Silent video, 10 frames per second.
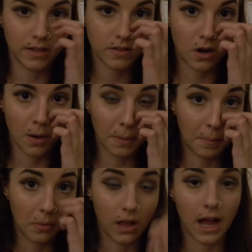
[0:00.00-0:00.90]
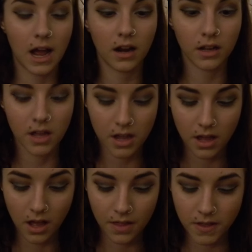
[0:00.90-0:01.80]
Carbon Black.
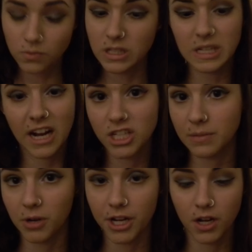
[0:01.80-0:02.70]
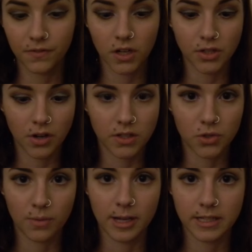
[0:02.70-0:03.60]
This one's actually pretty good for a
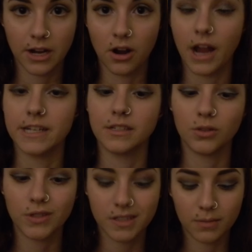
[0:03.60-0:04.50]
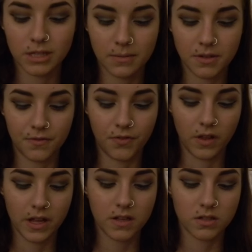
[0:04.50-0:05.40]
drugstore mascara. I did notice sometimes it
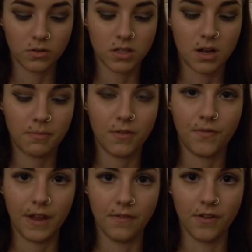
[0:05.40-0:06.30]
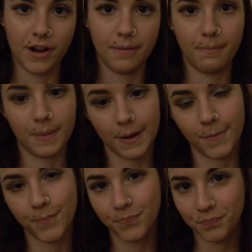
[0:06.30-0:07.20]
flakes, so it's not my favorite, but
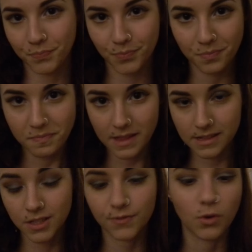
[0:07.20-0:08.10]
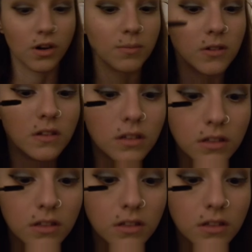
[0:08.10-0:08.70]
it's affordable.